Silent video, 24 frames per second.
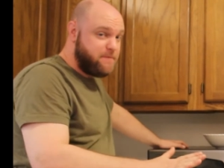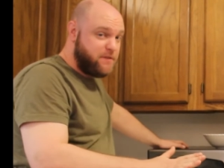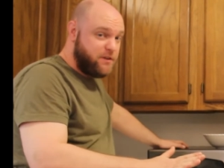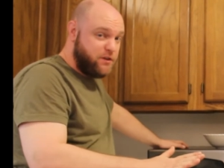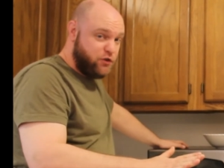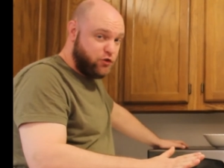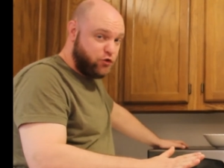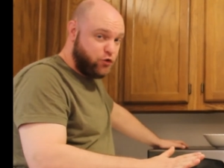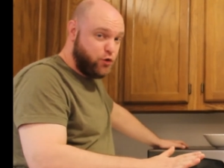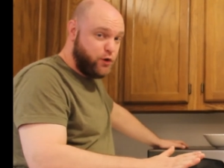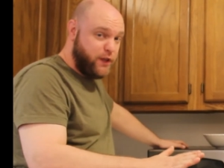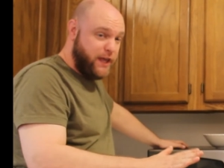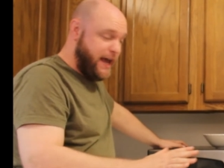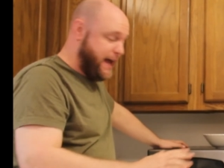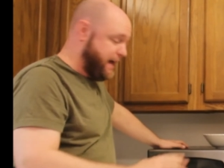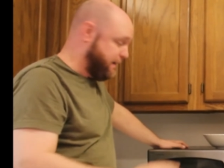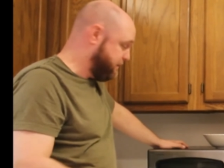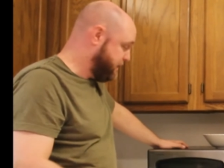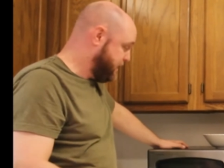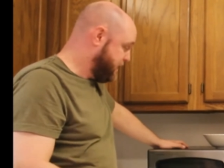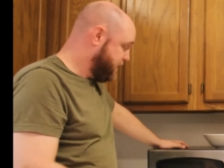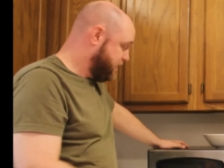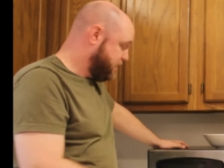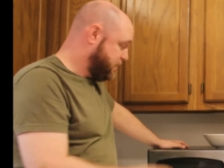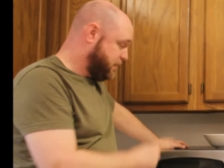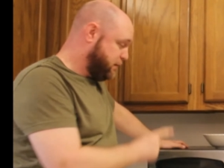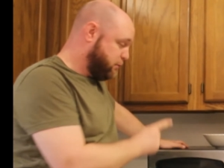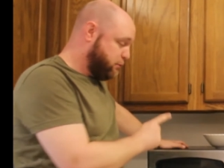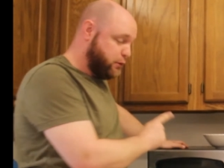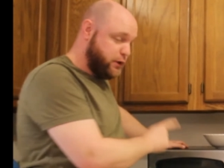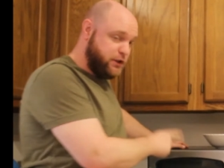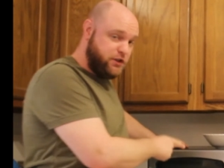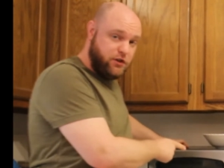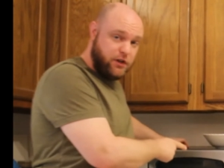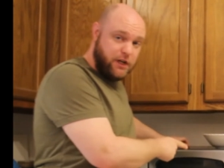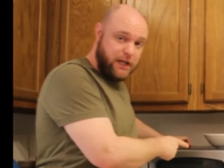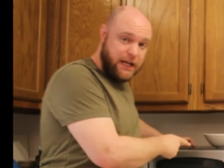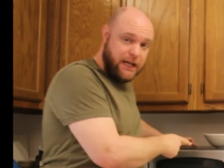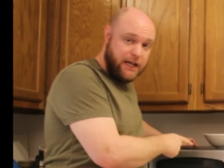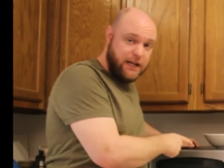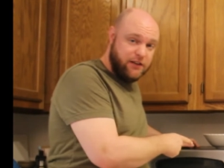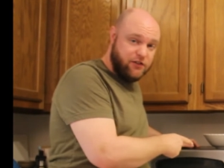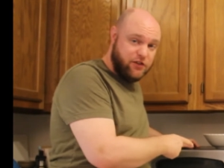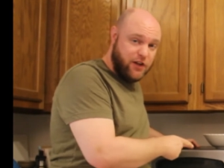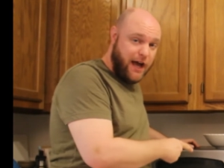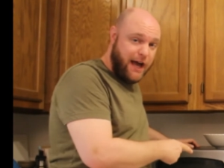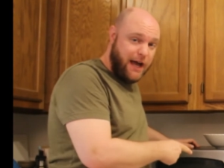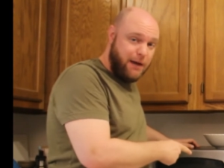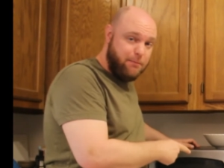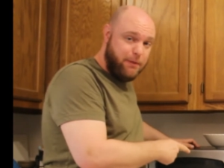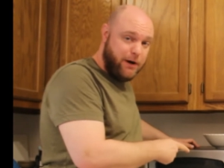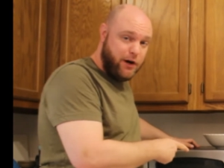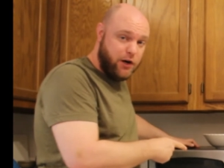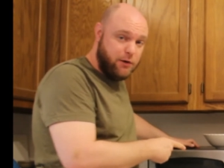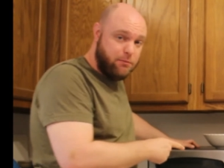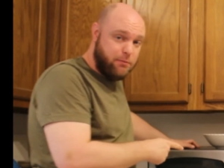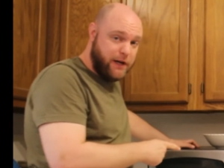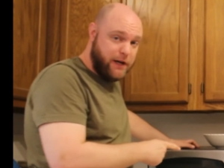Screw that. What you need is a high powered